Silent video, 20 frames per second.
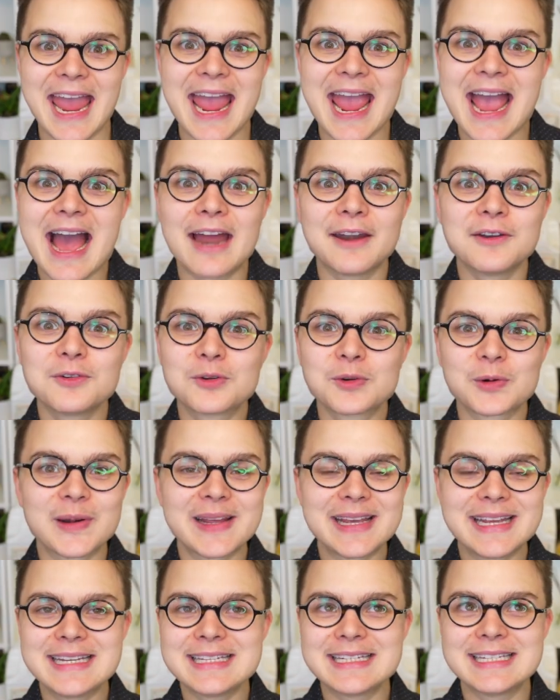and
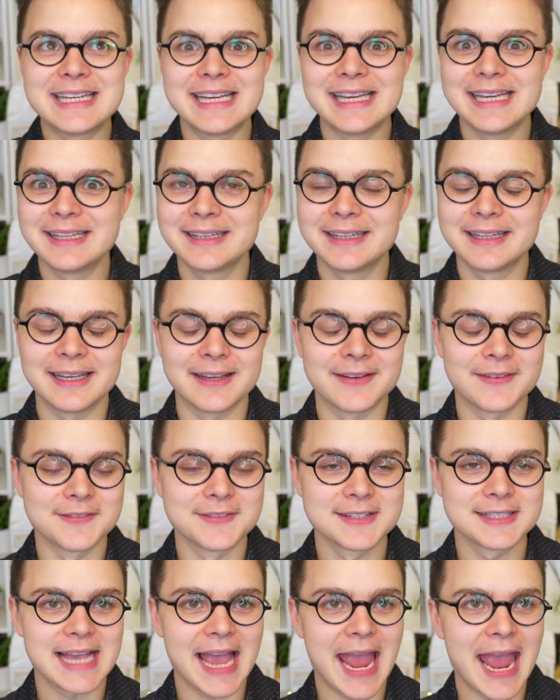green tea
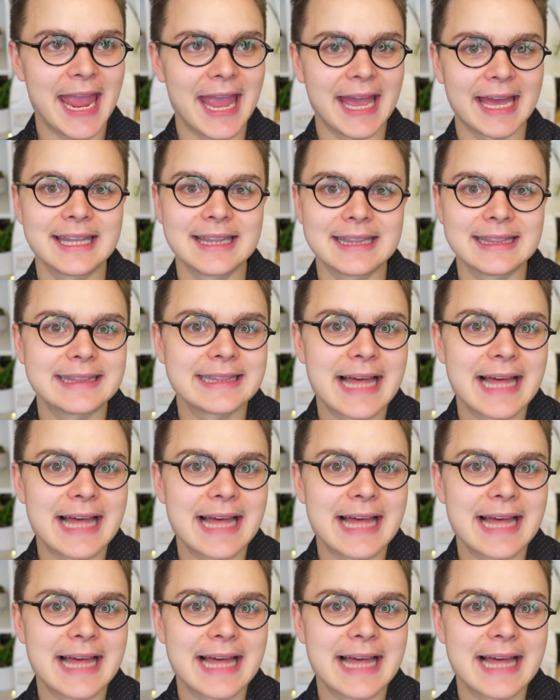leaves and